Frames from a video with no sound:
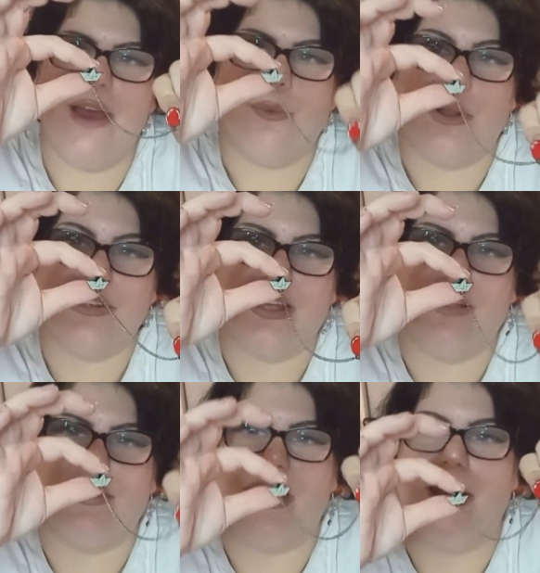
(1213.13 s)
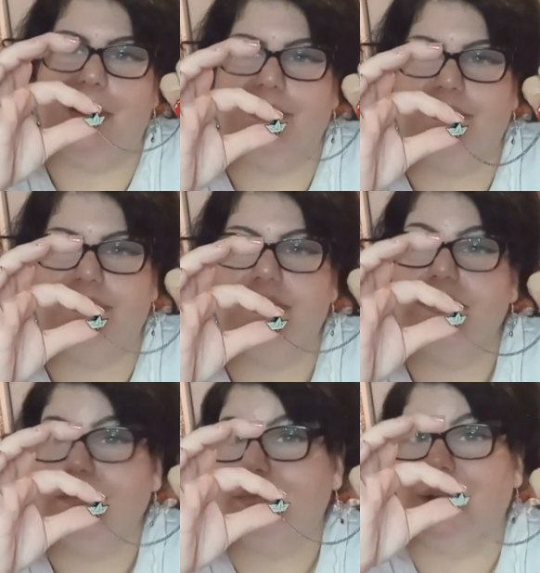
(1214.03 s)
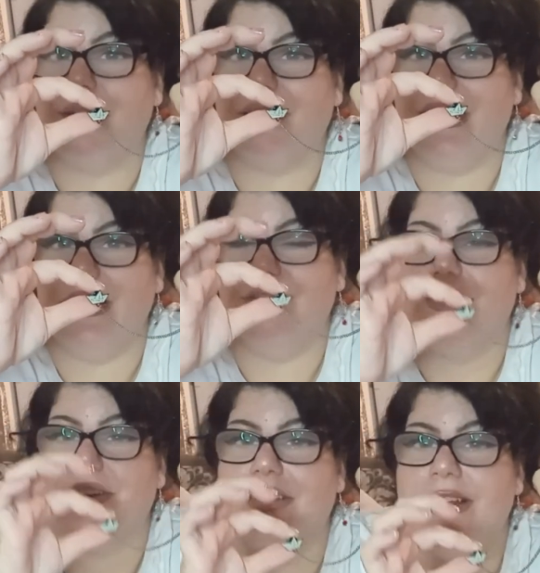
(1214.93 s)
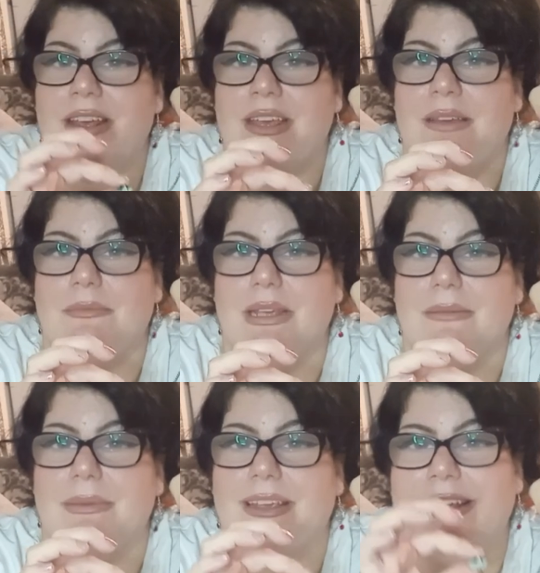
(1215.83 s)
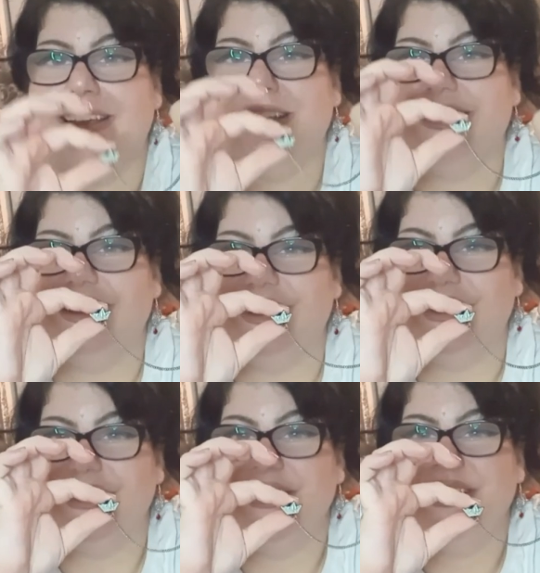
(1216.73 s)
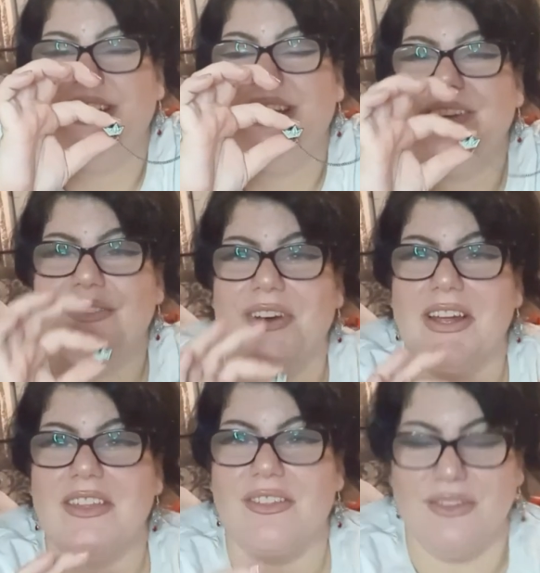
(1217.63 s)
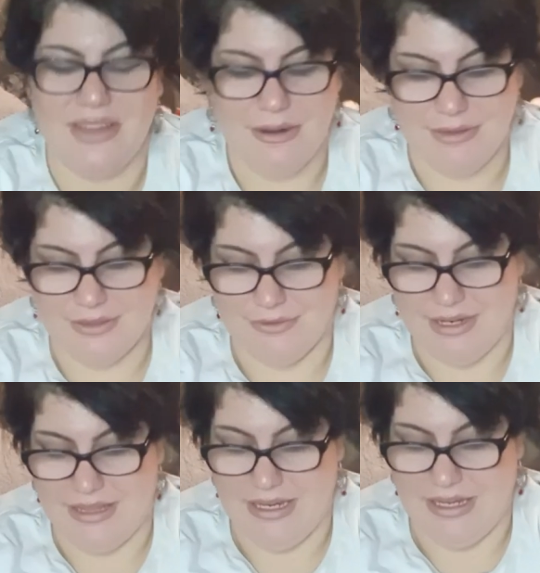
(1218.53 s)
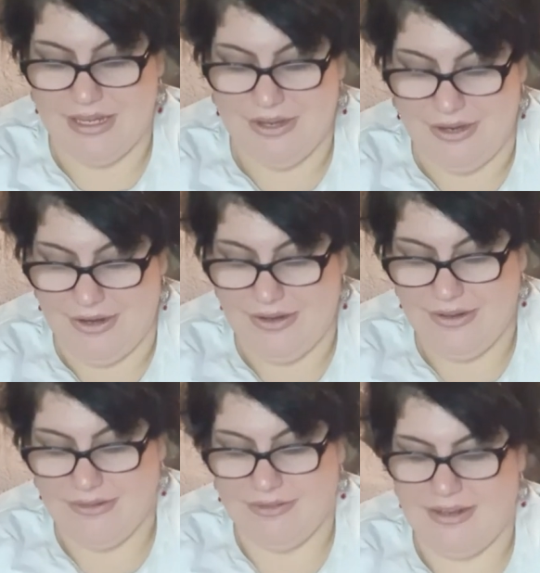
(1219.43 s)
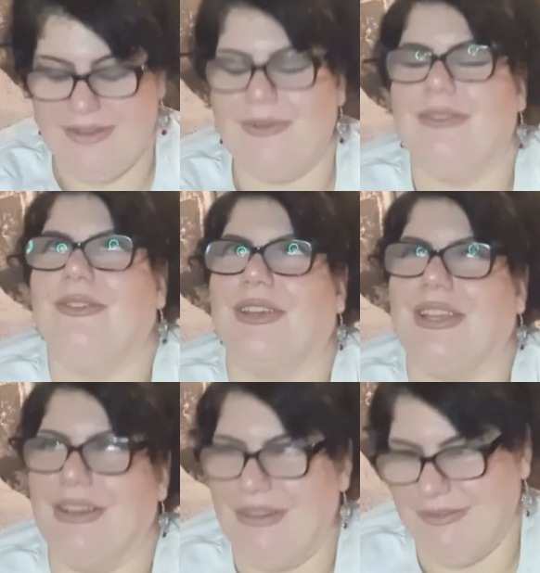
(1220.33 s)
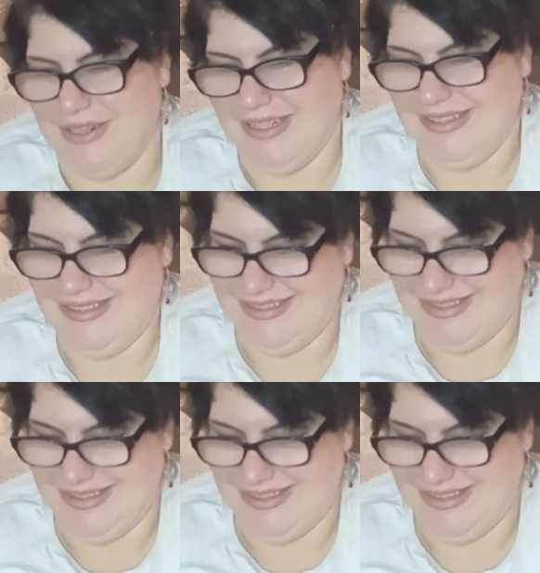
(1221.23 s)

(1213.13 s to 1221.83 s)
one down there, both even, maybe, you know. But I thought that was really cute. Well, not cute because,